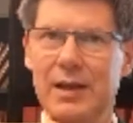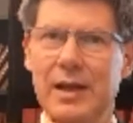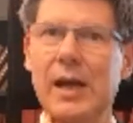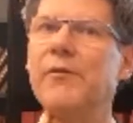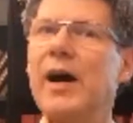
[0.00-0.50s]

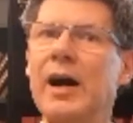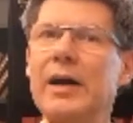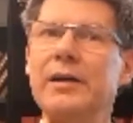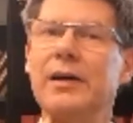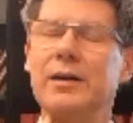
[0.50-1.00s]
If
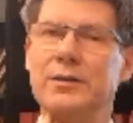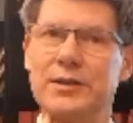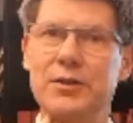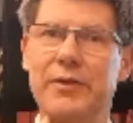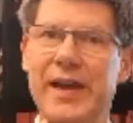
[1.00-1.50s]
I
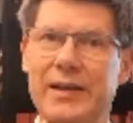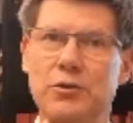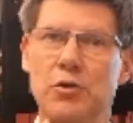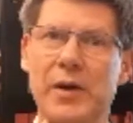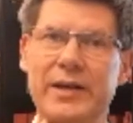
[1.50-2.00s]
understood that
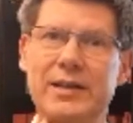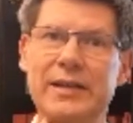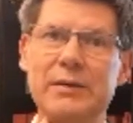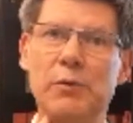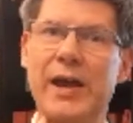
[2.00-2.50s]

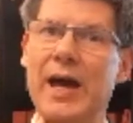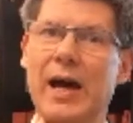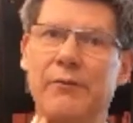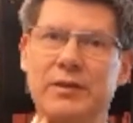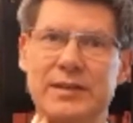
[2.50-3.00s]
correctly, we
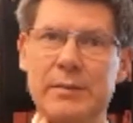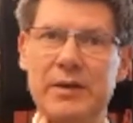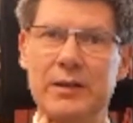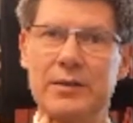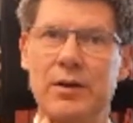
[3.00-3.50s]
have a
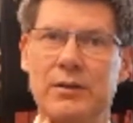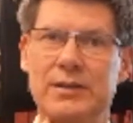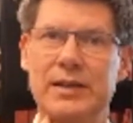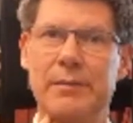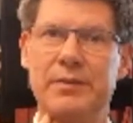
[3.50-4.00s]
similar
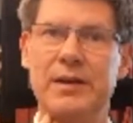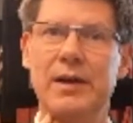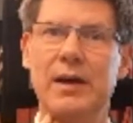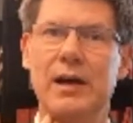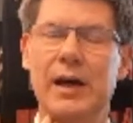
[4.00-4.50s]
concept
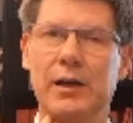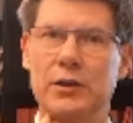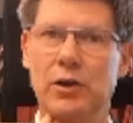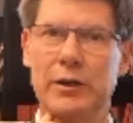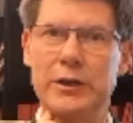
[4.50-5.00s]

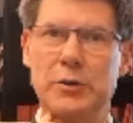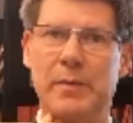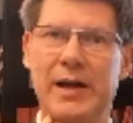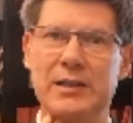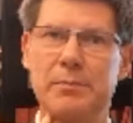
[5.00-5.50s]
acknowledged
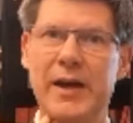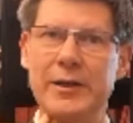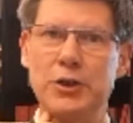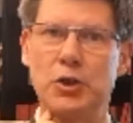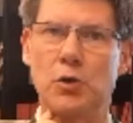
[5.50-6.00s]
by a
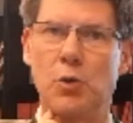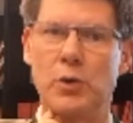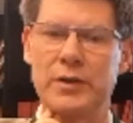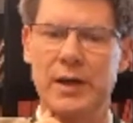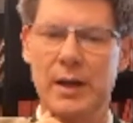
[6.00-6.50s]
Spanish
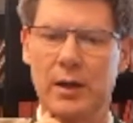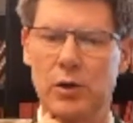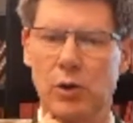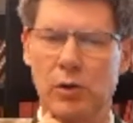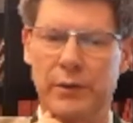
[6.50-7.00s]
court
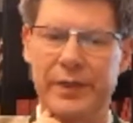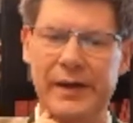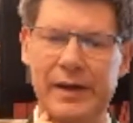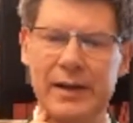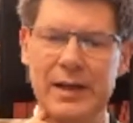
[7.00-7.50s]
called
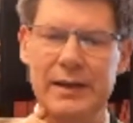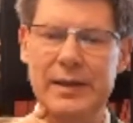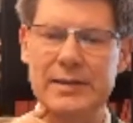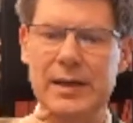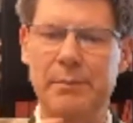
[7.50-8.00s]
the
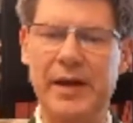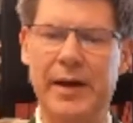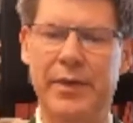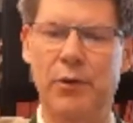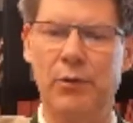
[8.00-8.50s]

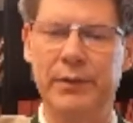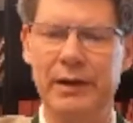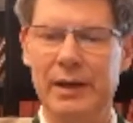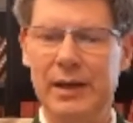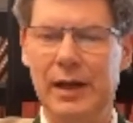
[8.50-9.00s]
desapiración
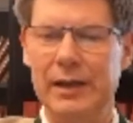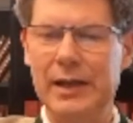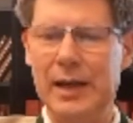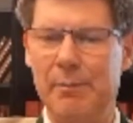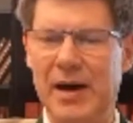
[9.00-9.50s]

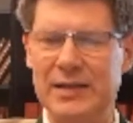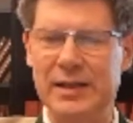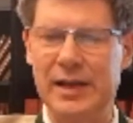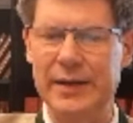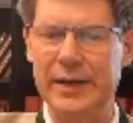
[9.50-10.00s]
de la base
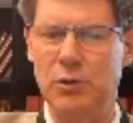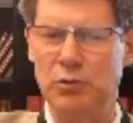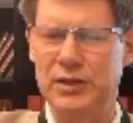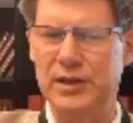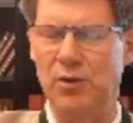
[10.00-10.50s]
del
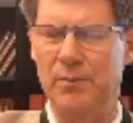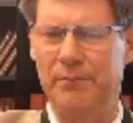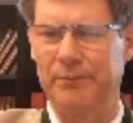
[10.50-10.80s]
negocio.